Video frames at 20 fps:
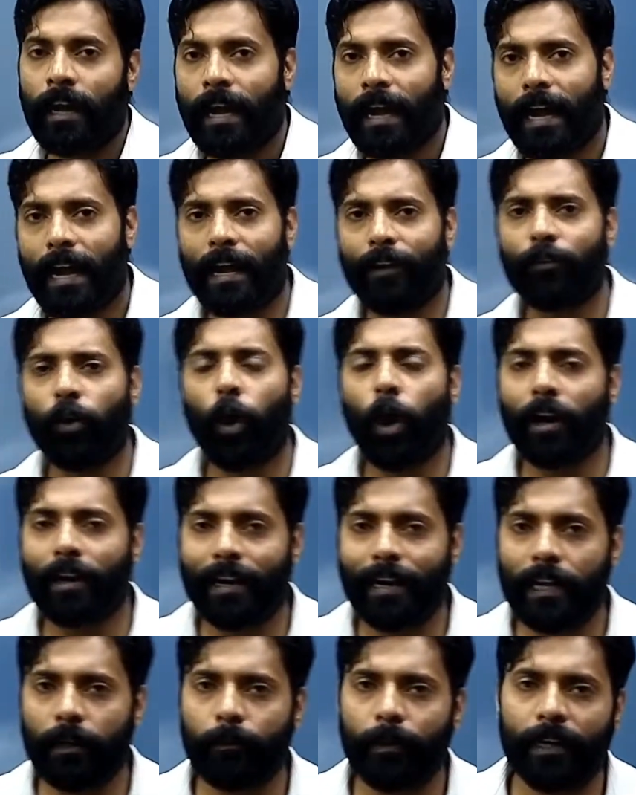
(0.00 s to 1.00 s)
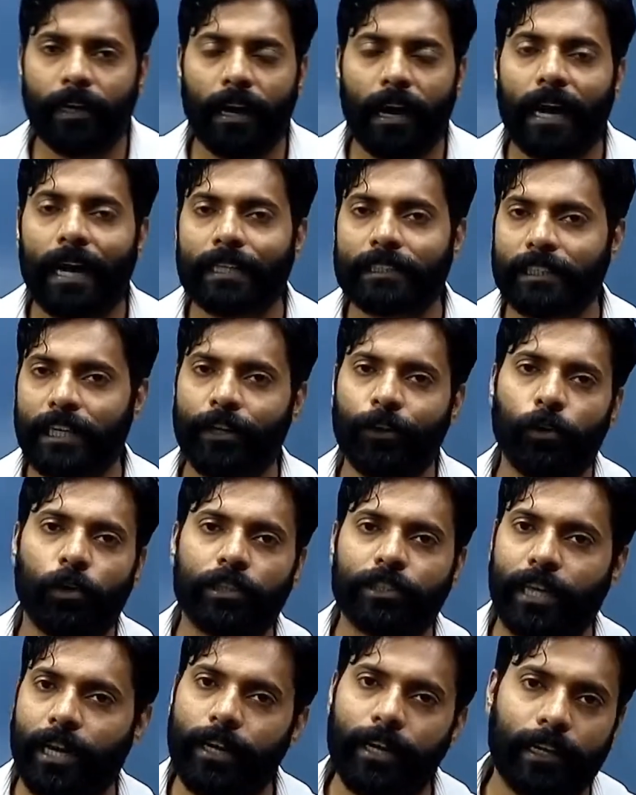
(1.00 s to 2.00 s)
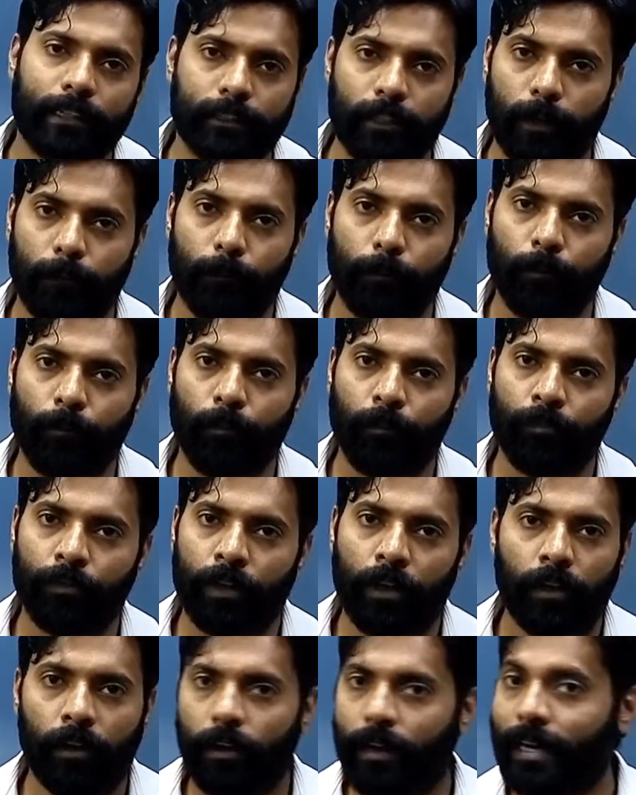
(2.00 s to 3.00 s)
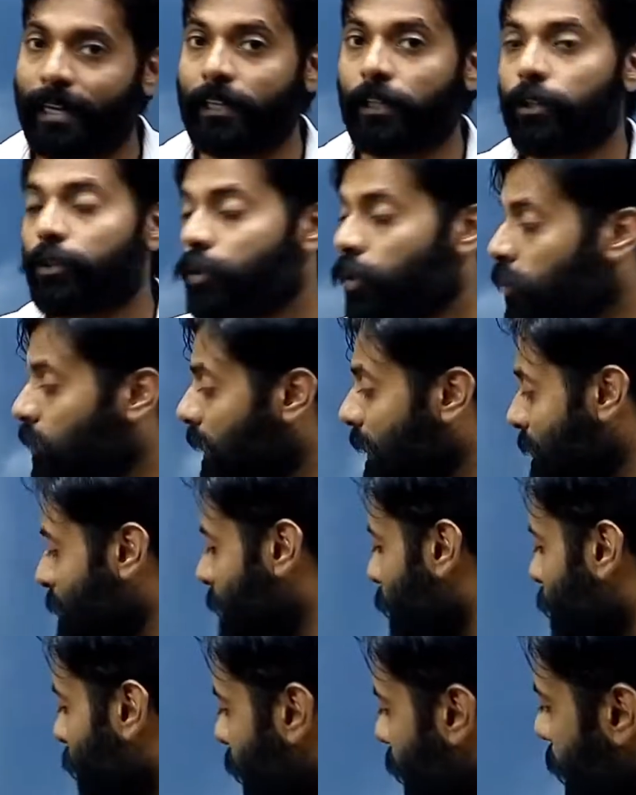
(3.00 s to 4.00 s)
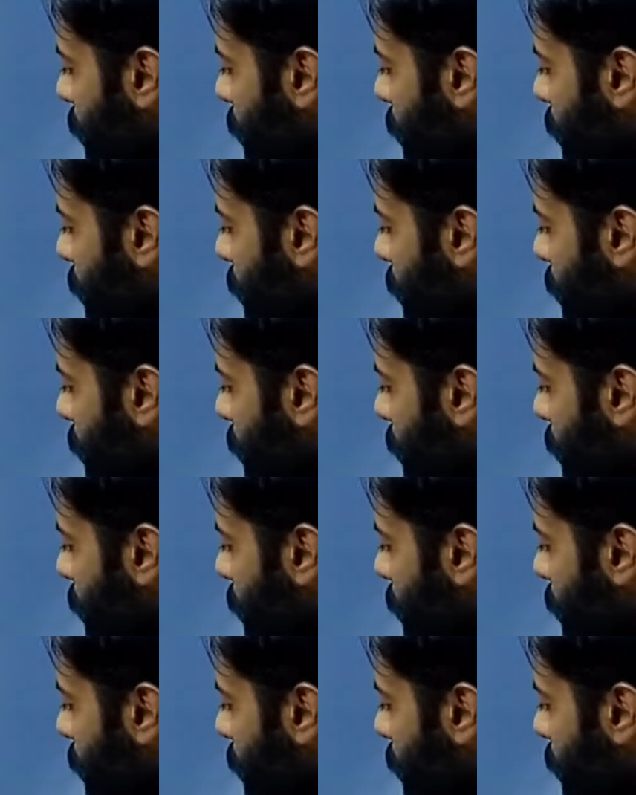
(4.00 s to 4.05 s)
have already been asked in your JEE exam, right? So these are very